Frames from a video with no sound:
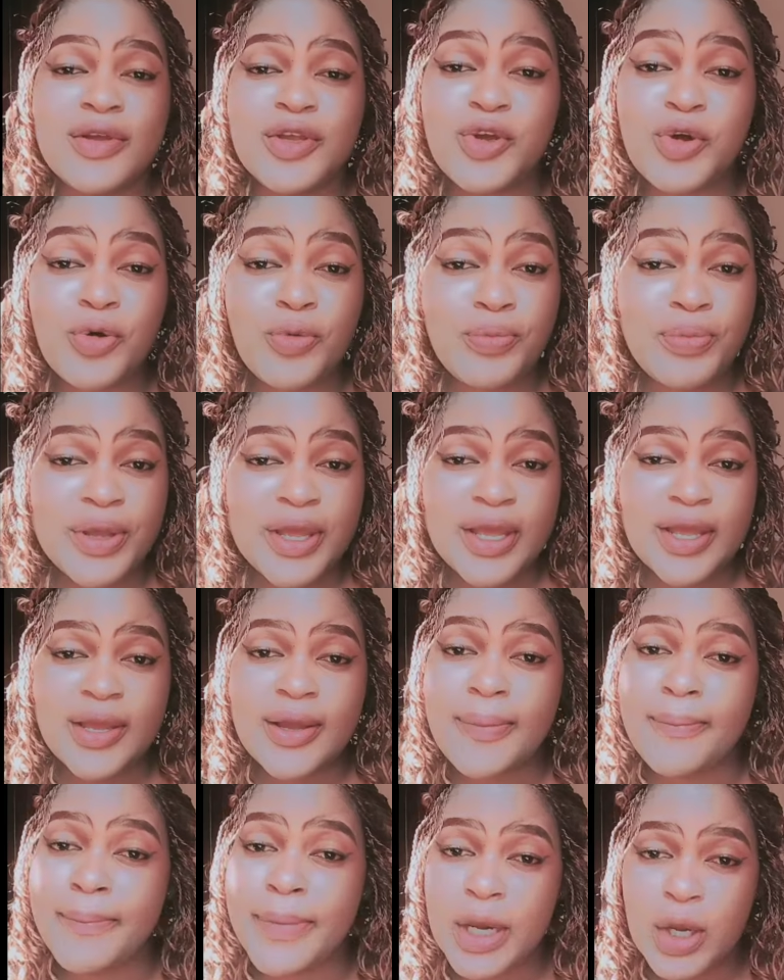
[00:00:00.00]
you'll
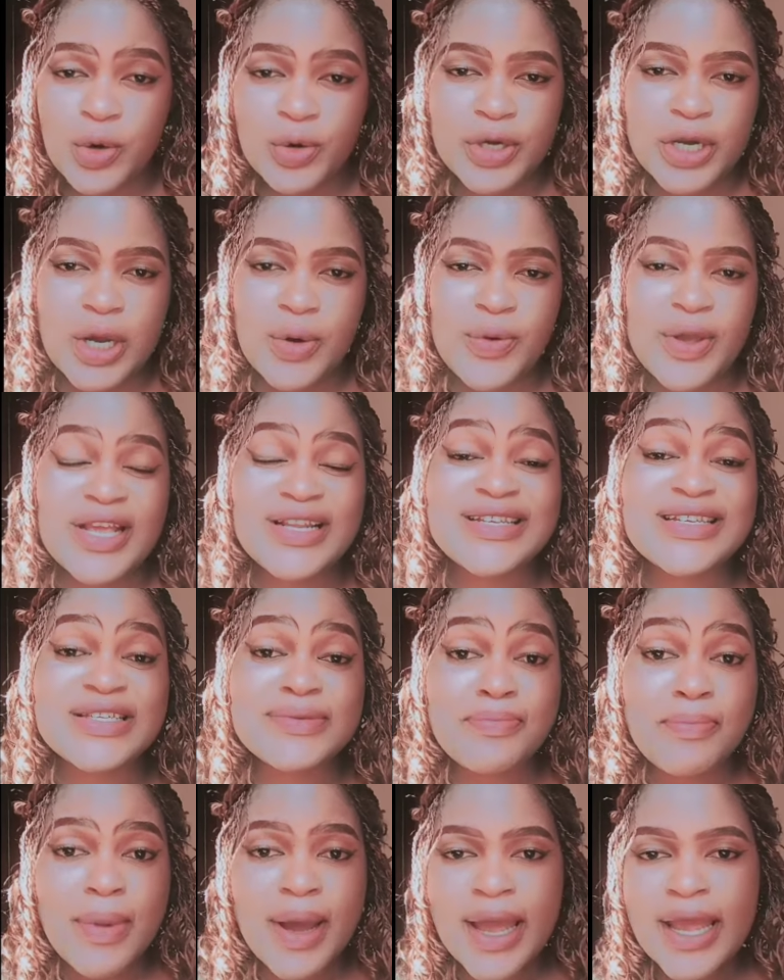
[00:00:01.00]
be blown away. It
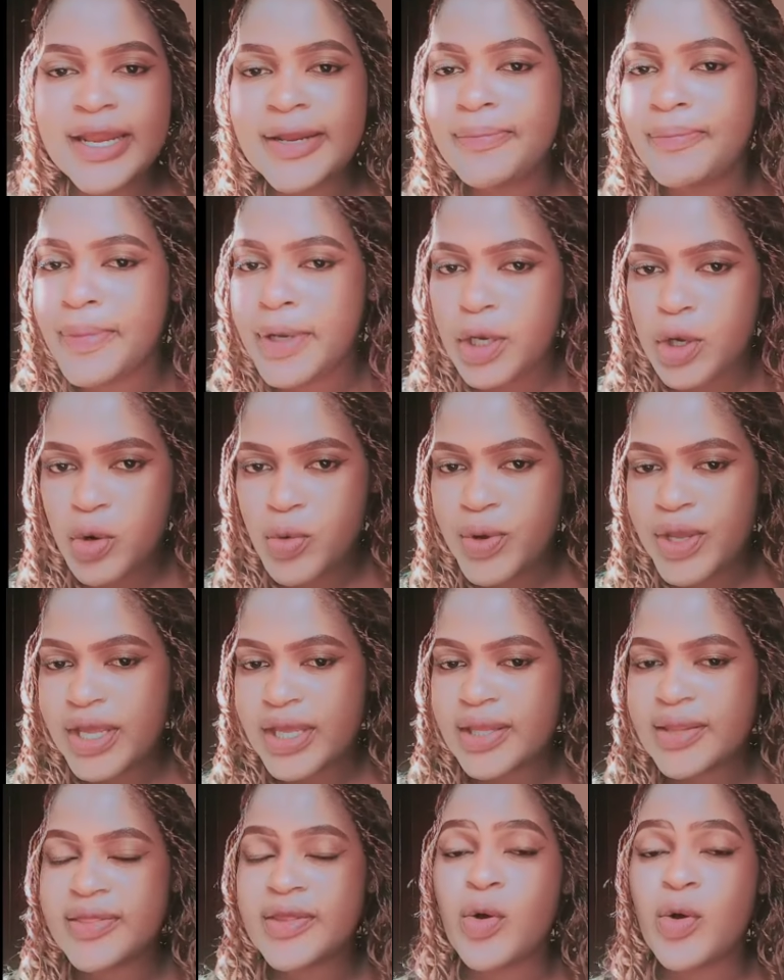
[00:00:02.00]
is mind-blowing.